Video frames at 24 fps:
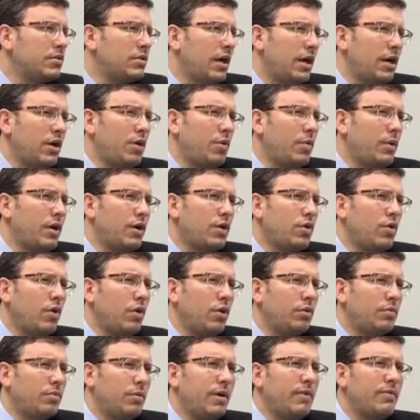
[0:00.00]
I don't know what it's
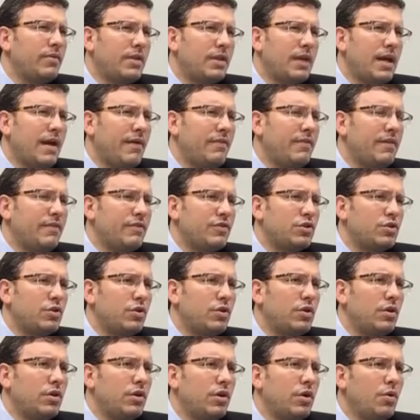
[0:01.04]
called. Whatever they have them.
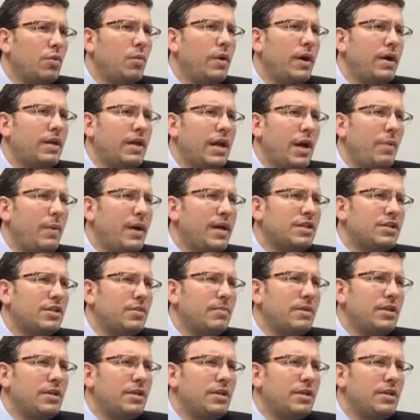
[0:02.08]
Weights